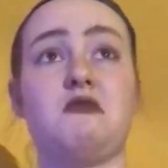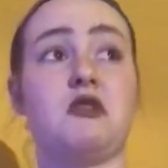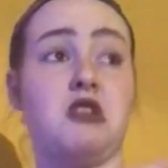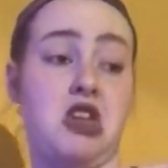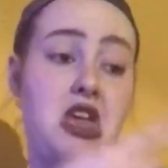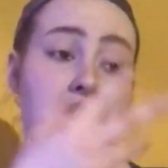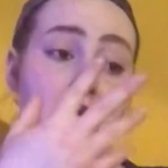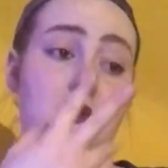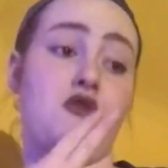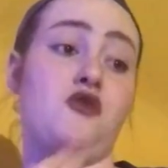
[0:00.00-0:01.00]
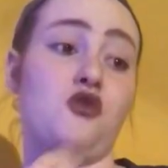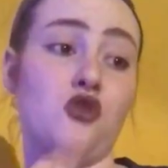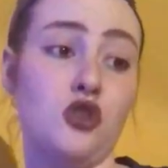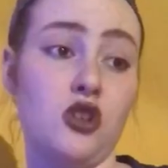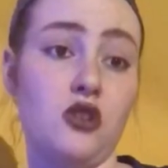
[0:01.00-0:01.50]
this guy clearly
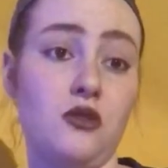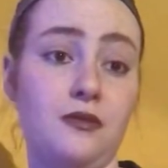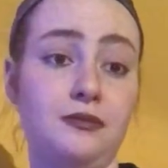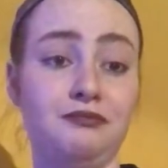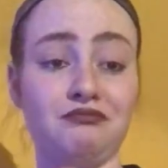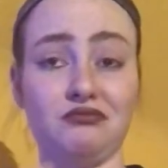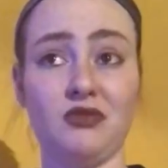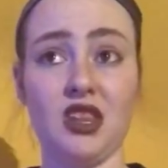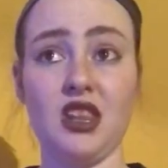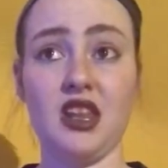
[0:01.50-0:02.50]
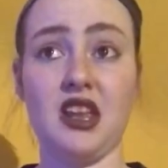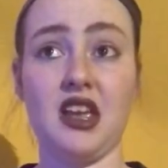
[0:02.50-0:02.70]
has his stuff together.